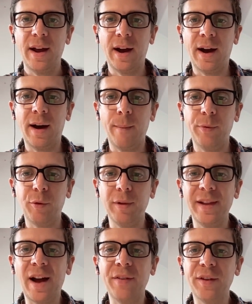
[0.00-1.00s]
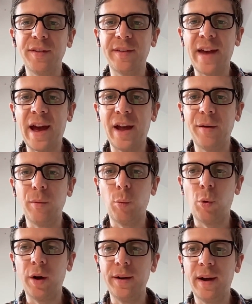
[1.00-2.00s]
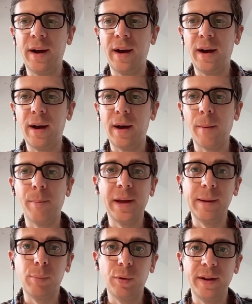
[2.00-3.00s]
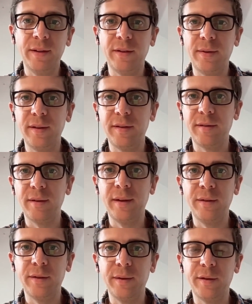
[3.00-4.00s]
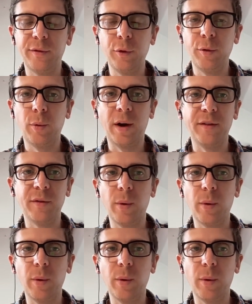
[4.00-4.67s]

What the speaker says: to really understand what are being put into this food waste.